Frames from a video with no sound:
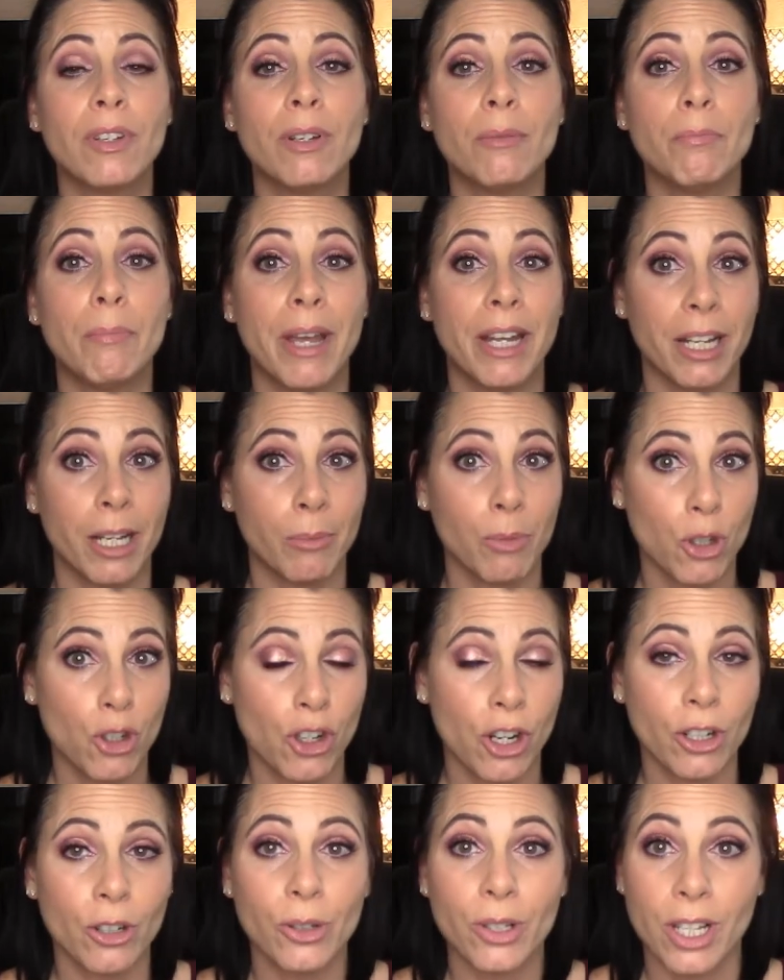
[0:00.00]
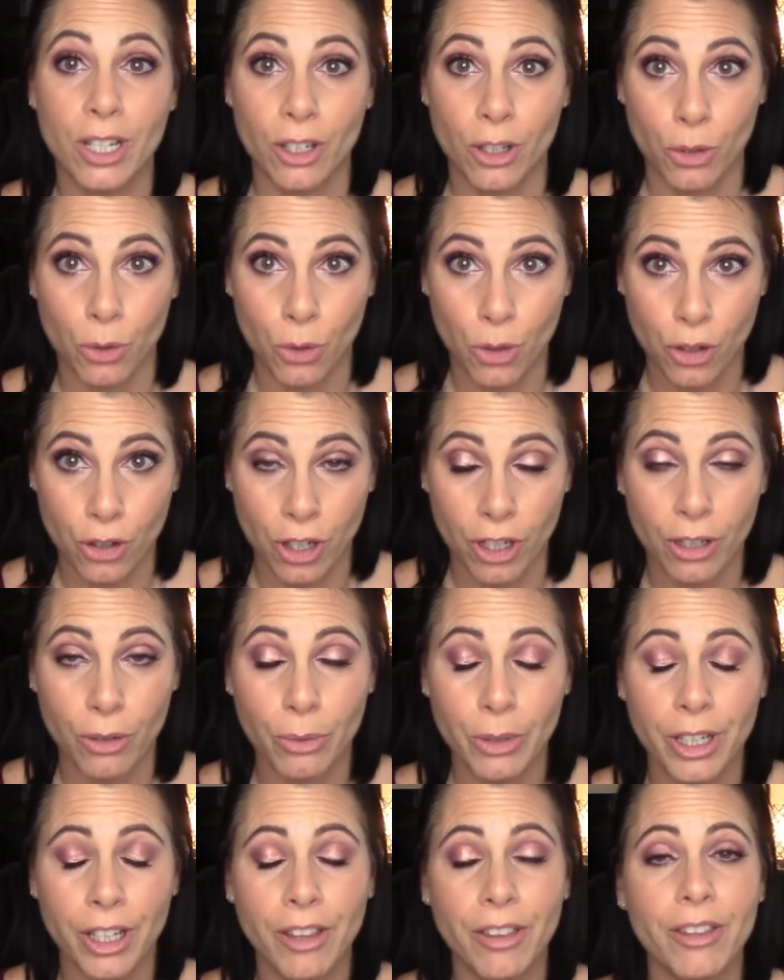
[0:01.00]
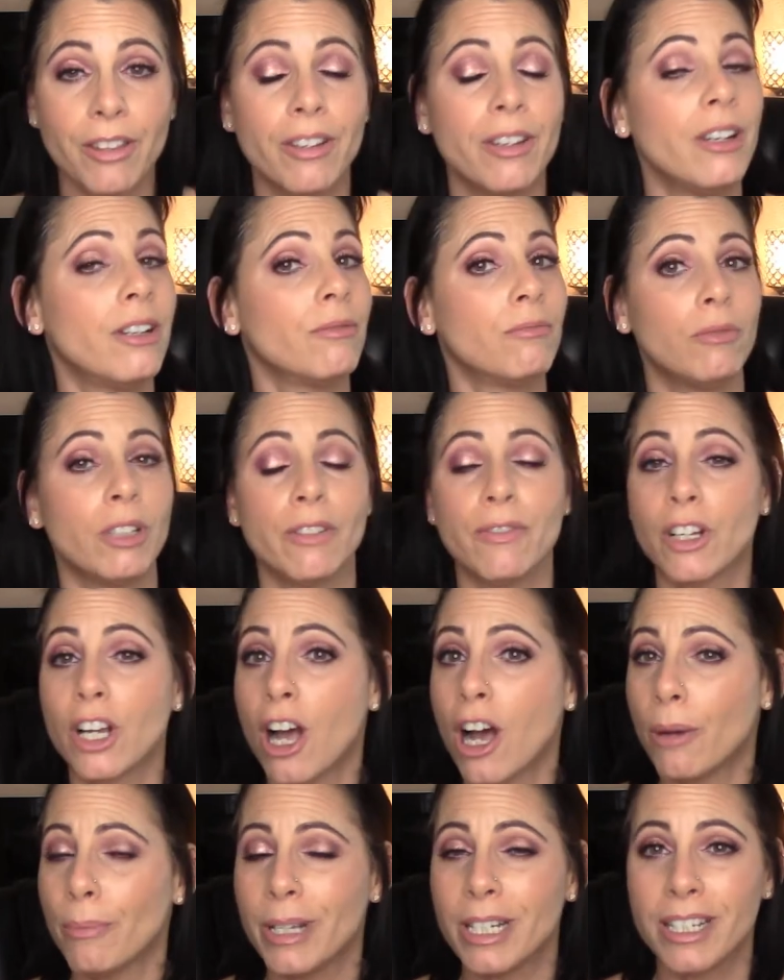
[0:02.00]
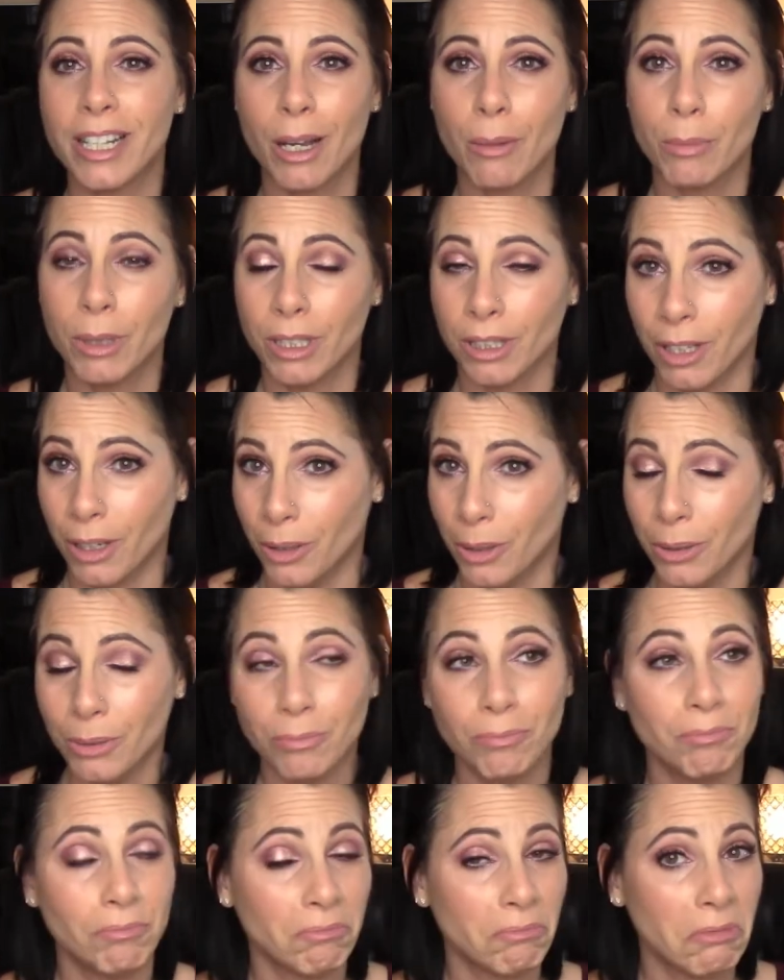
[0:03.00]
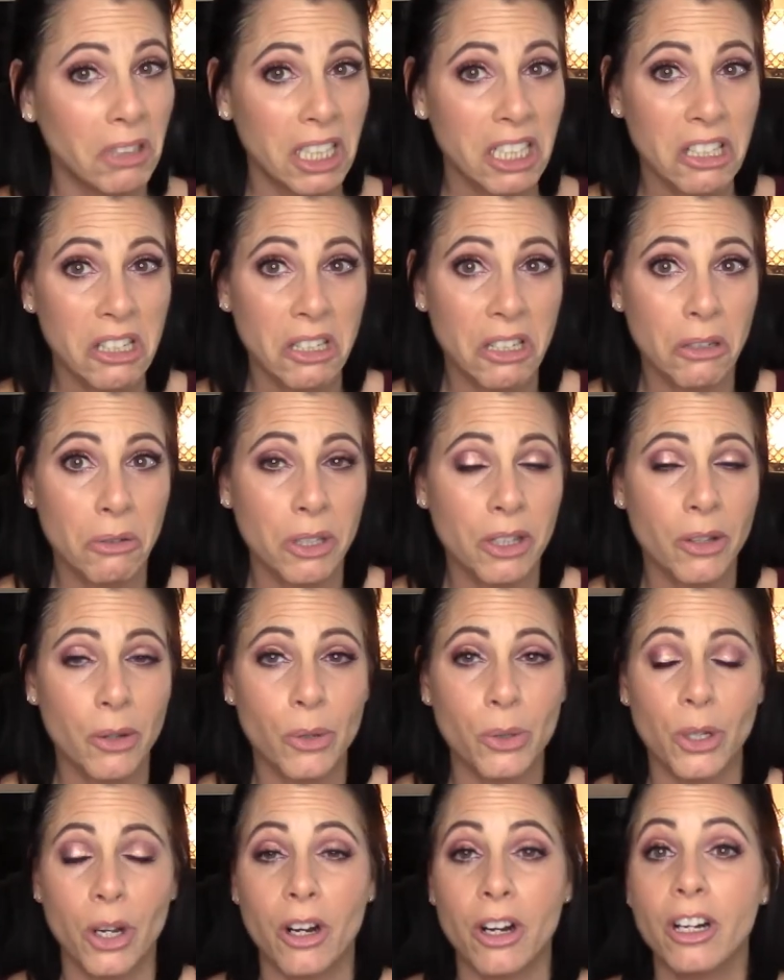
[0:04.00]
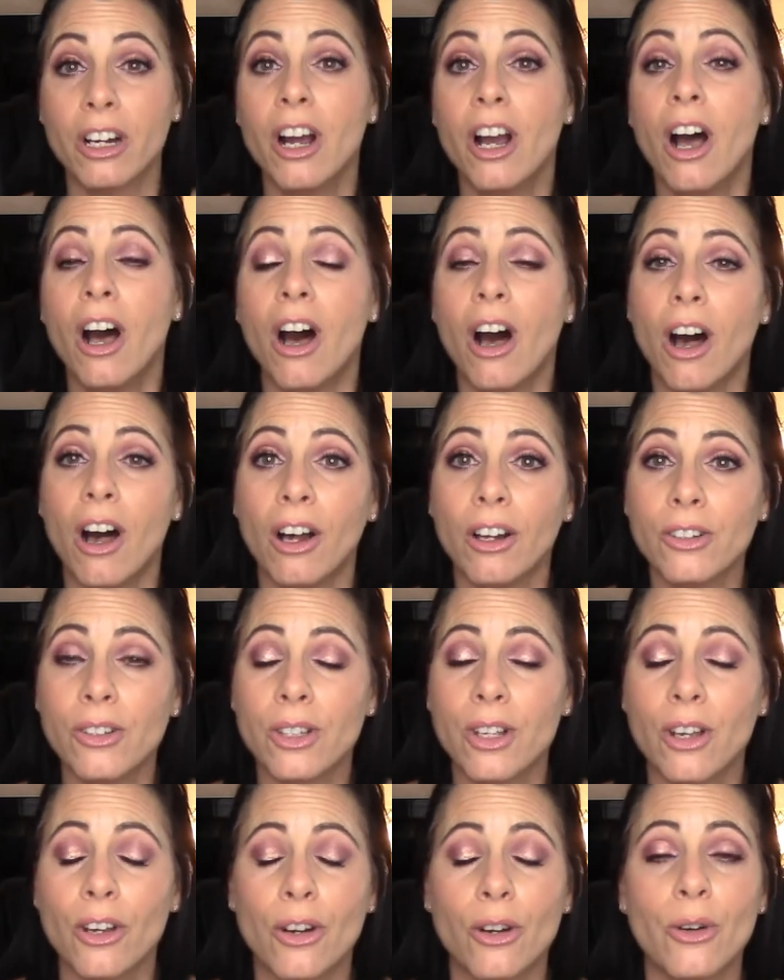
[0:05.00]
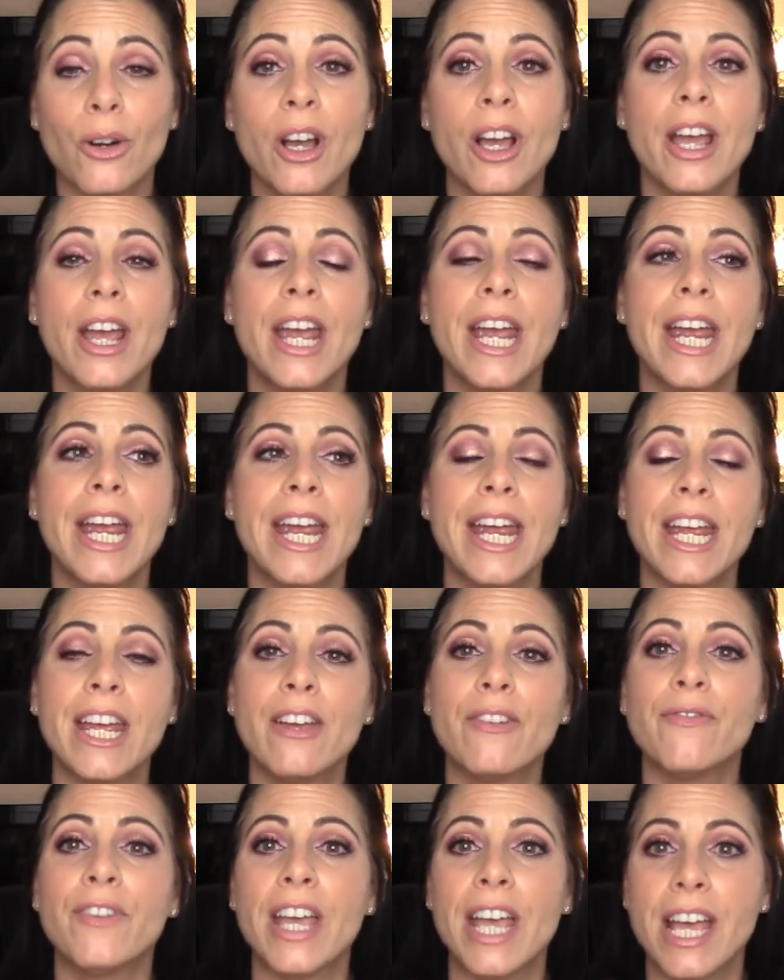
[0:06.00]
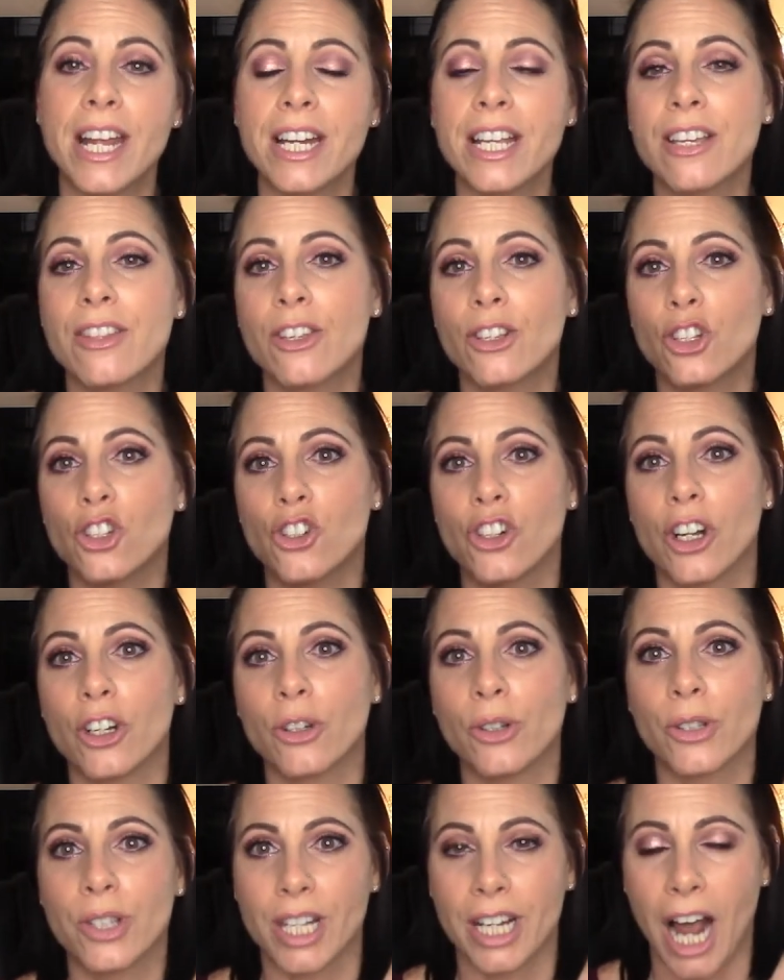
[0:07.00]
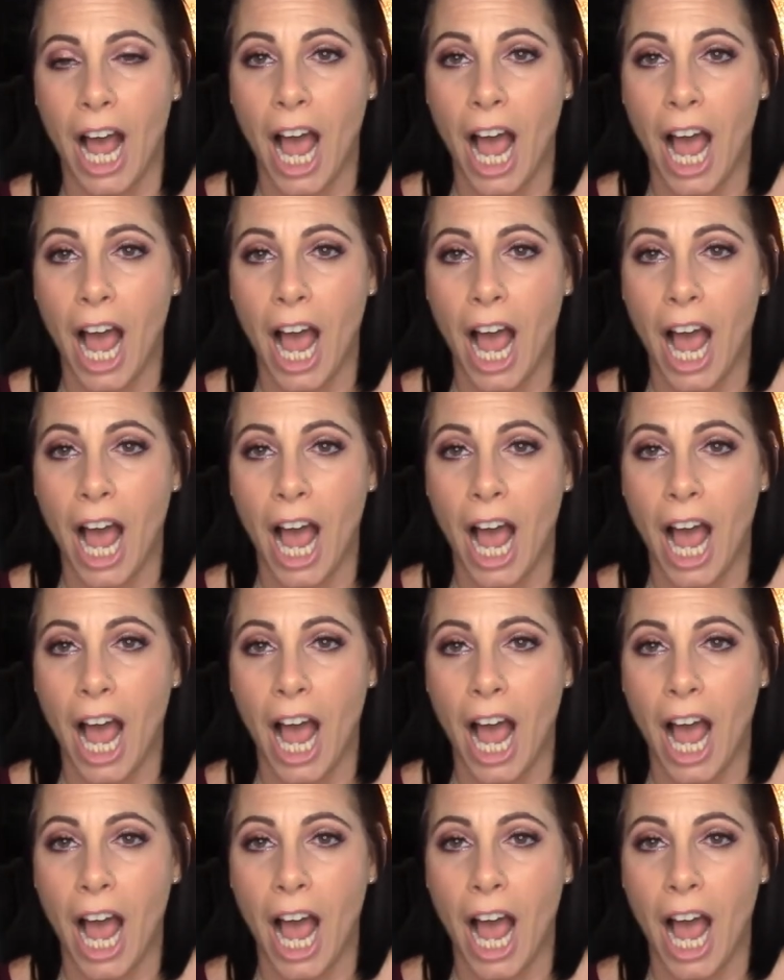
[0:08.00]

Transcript: makeup struggles that you struggle with, leave a comment down below let us know what those are. Also, if any of the struggles that